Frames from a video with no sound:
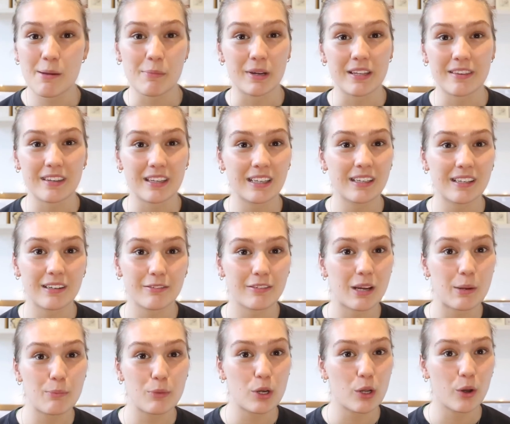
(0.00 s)
I think if
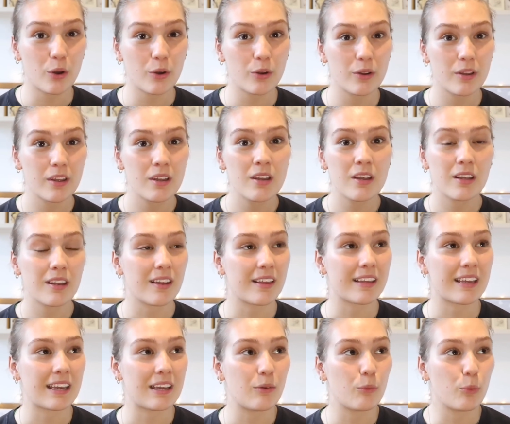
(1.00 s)
I'm not like
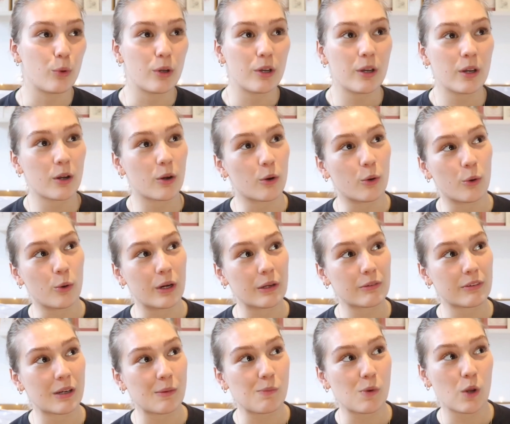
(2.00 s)
in work or if
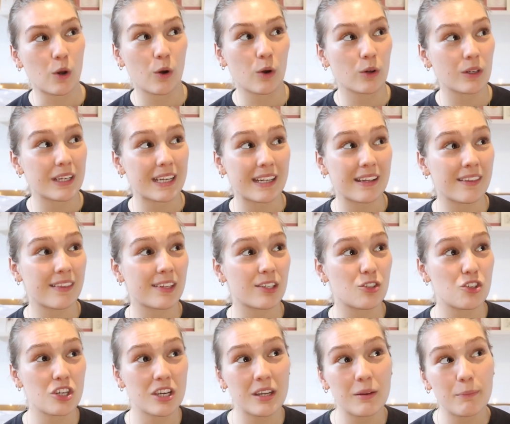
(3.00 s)
I'm not in the
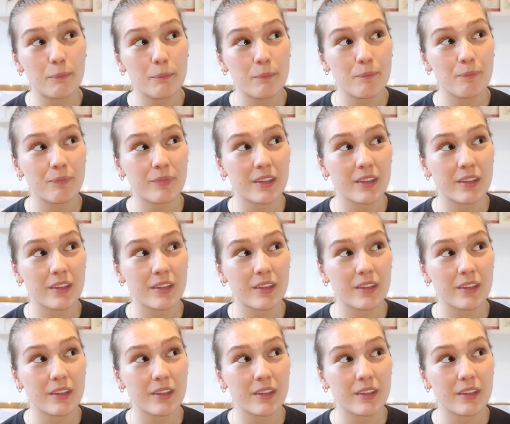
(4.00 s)
gym,